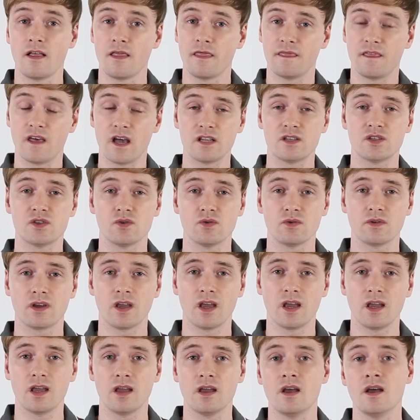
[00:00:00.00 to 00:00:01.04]
That's
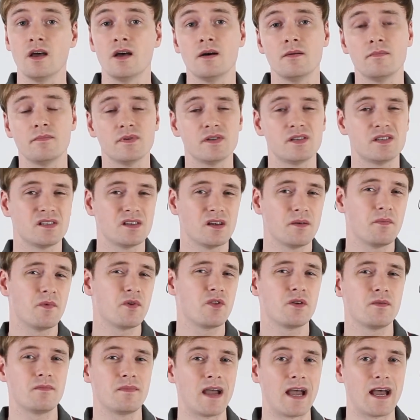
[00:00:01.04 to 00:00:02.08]
okay. But some of
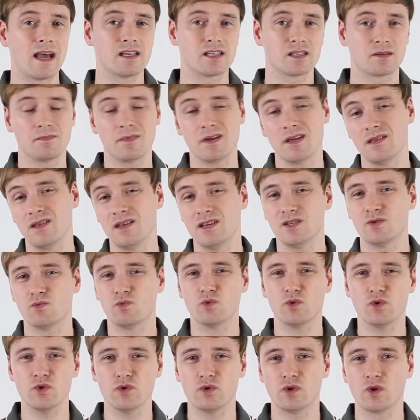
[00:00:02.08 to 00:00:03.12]
them ask me these
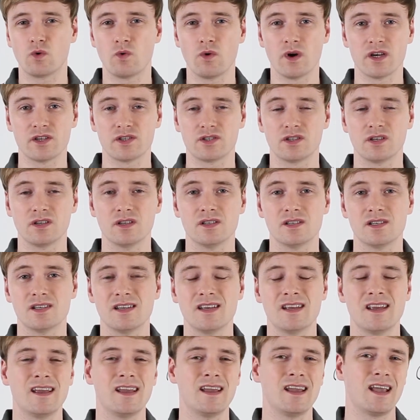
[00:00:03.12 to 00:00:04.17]
rude questions,
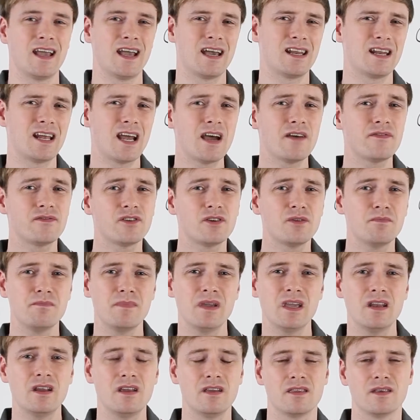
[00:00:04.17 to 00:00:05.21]
and after
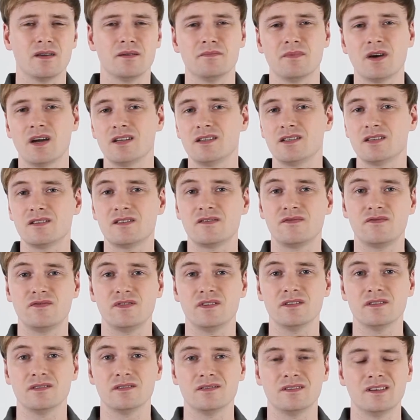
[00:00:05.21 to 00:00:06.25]
meeting them, I just
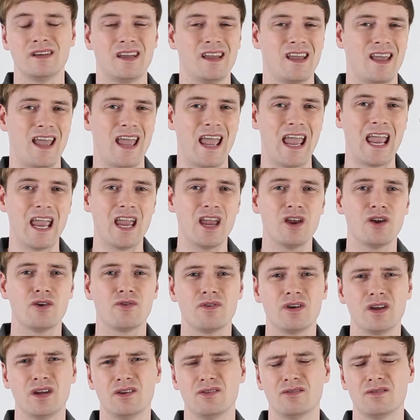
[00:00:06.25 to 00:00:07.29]
feel
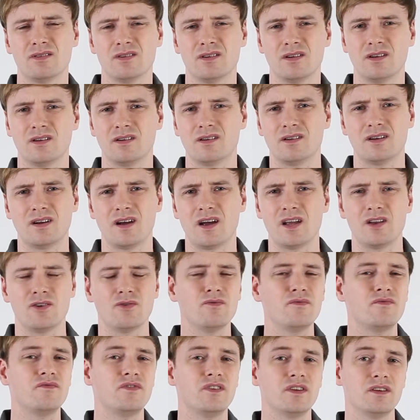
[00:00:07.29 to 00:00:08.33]
angry or I don't
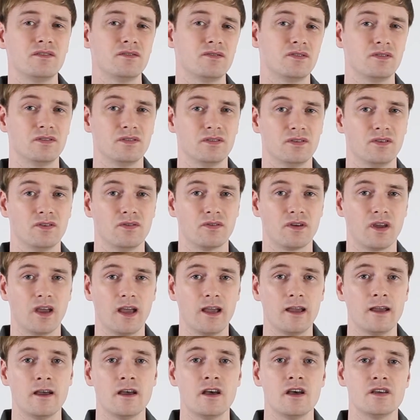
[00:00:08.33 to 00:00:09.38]
feel good,
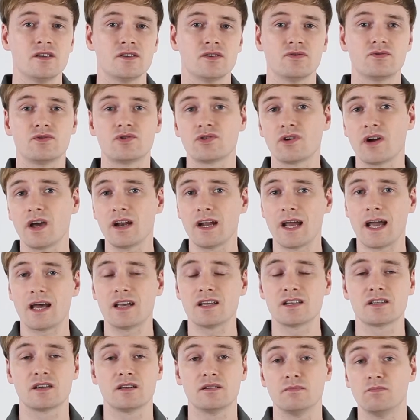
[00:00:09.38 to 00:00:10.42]
okay? So try to
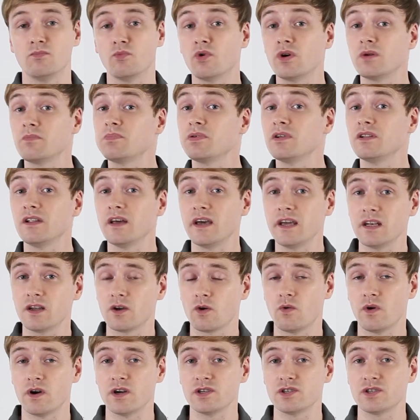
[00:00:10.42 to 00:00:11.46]
ask more polite
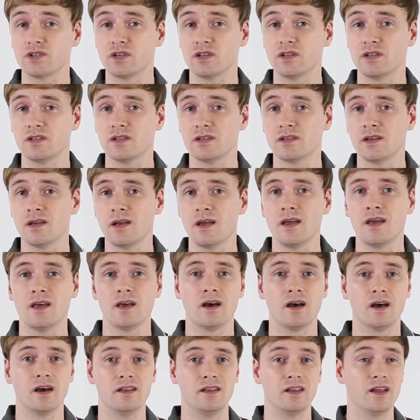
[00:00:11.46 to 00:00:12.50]
questions.
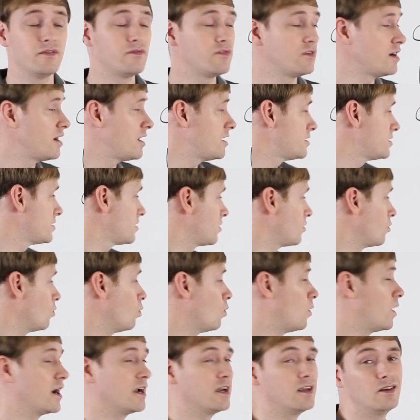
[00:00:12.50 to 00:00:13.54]
Never ask the
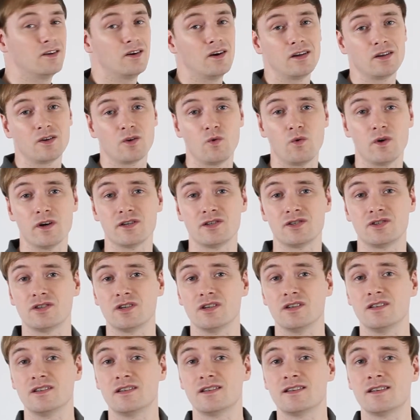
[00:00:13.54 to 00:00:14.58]
why not
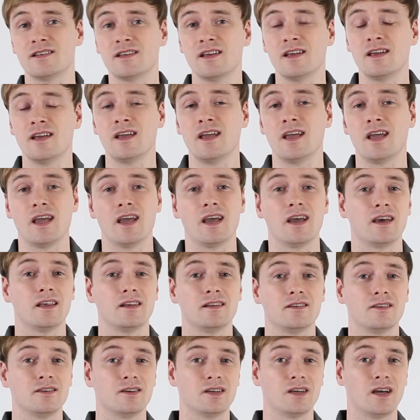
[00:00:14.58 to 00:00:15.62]
questions. And
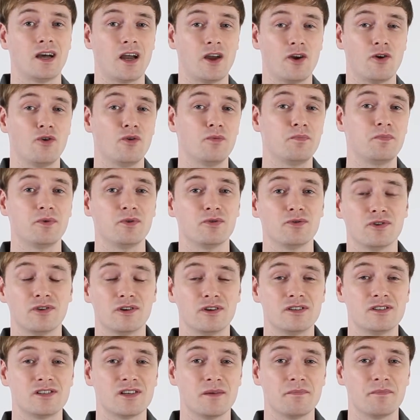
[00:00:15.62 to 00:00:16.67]
I hope you
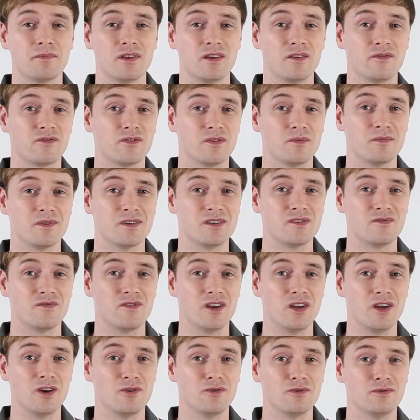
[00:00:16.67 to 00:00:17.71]
learned something from this
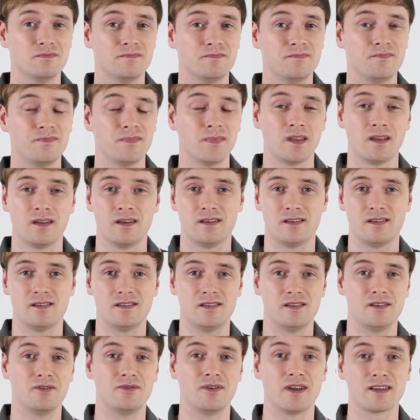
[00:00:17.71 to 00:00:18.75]
video.
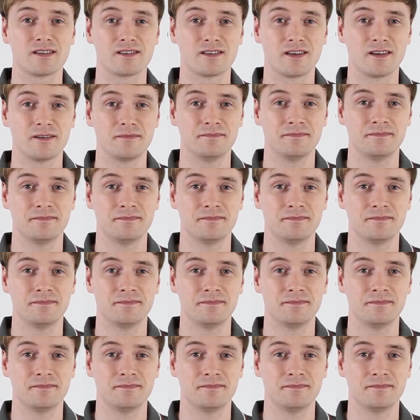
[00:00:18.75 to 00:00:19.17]
See you next time.